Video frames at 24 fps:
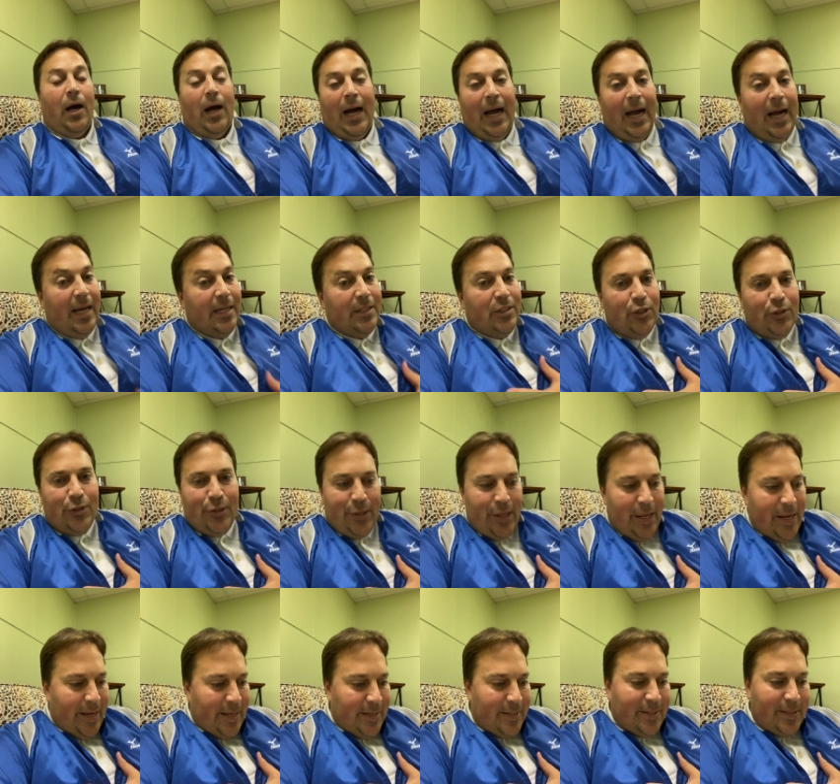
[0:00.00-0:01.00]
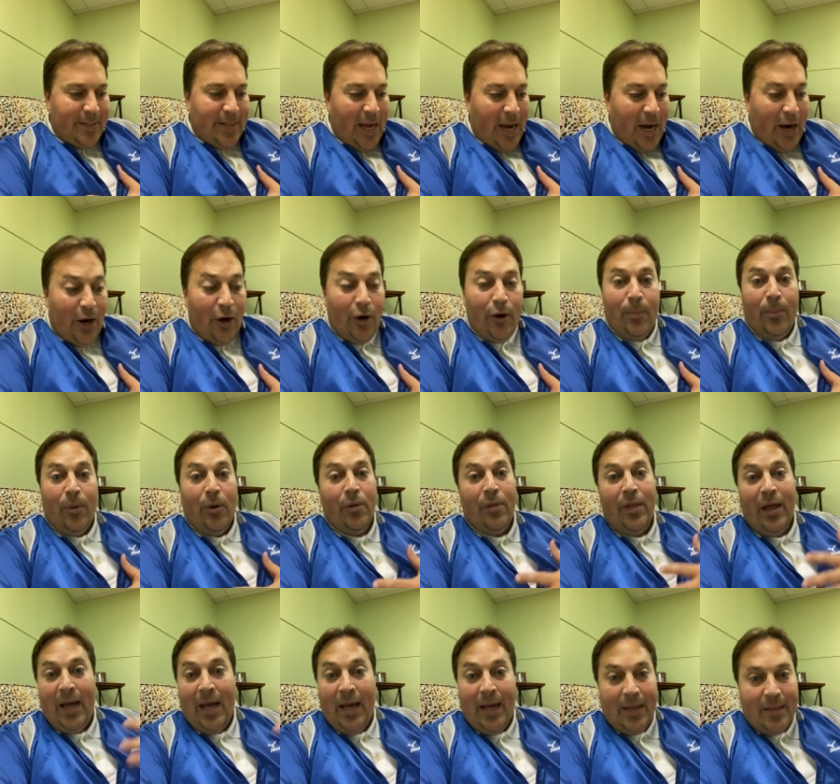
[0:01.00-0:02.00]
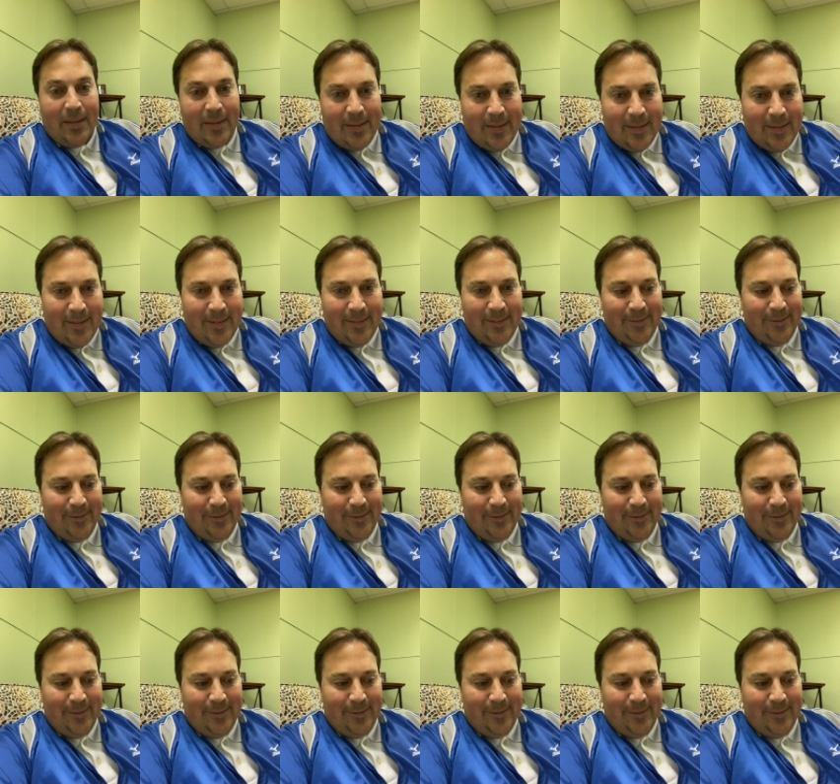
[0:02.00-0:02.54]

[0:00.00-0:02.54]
I just think it's terrible that...